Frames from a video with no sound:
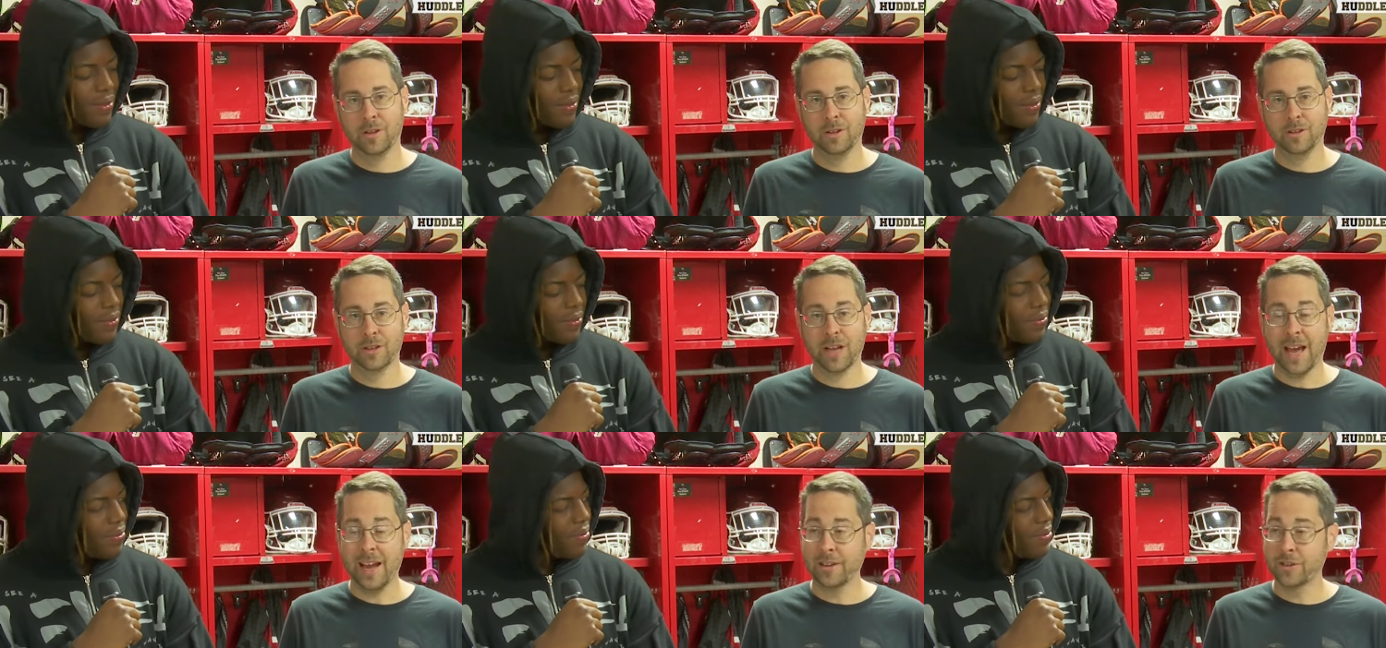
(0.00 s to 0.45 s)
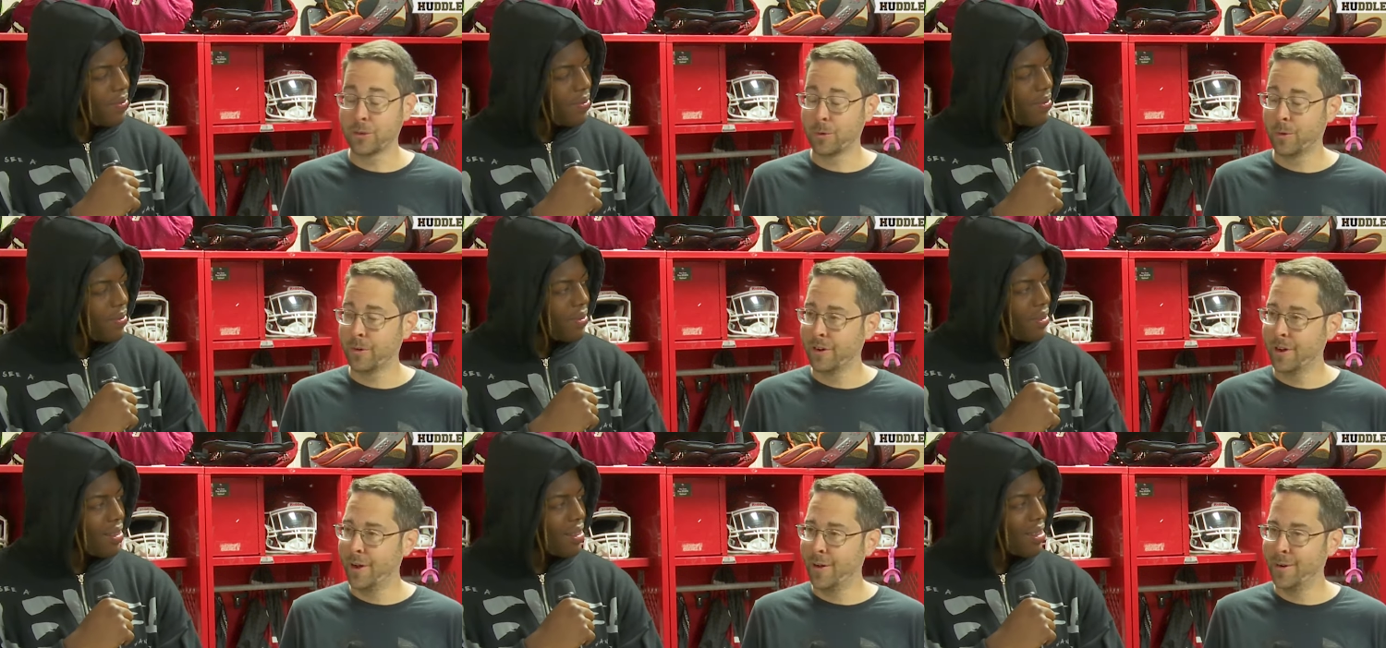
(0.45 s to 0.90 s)
Speaker 1: On kind of
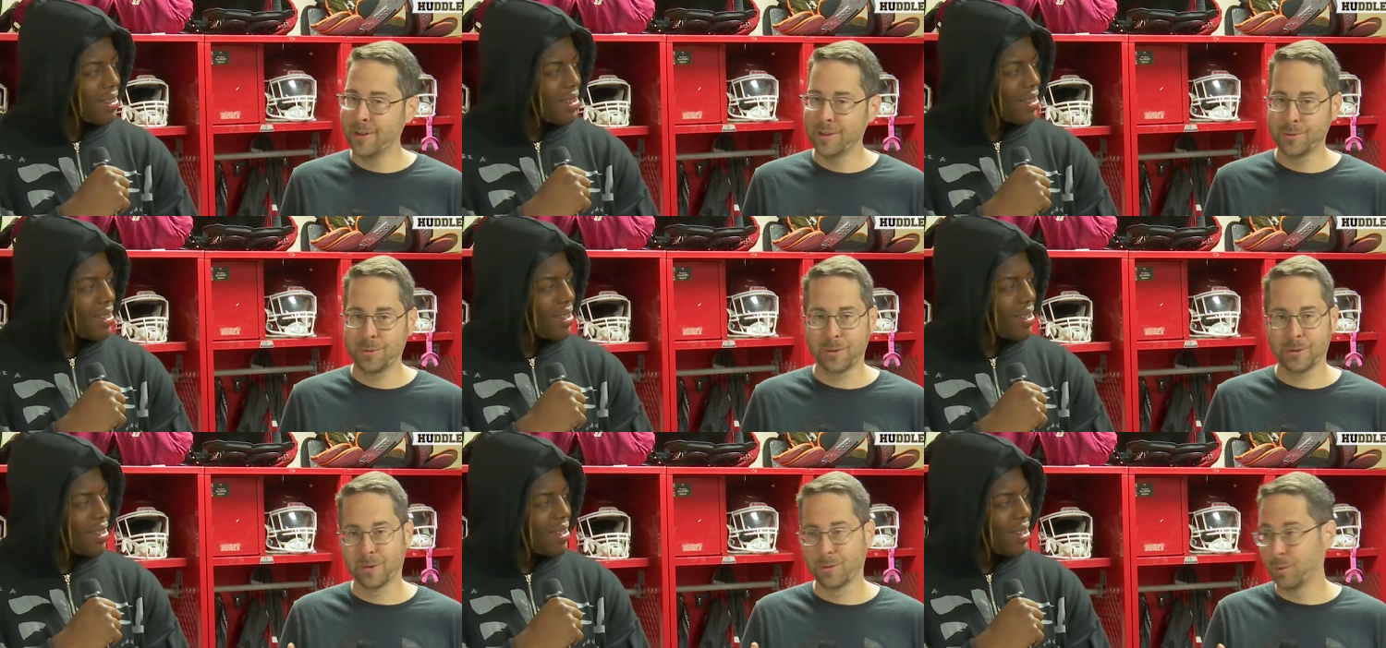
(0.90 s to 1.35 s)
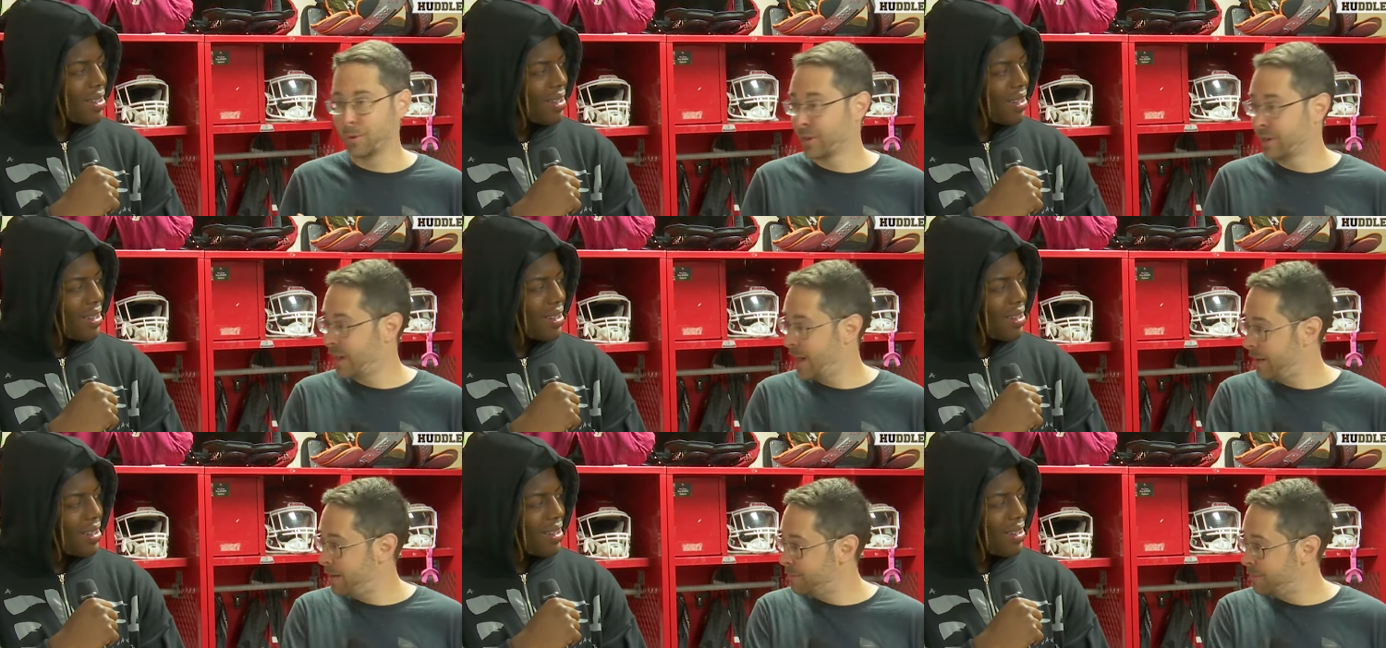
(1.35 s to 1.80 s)
short notice, we're
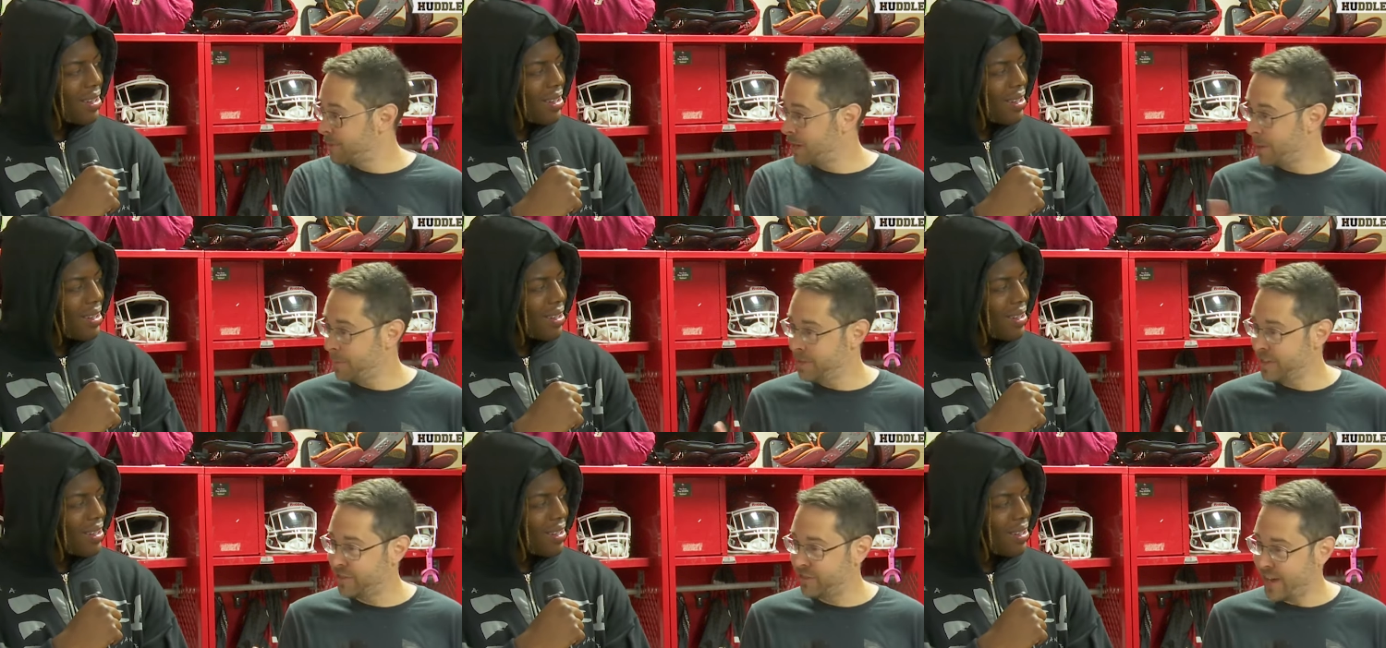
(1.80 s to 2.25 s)
coming to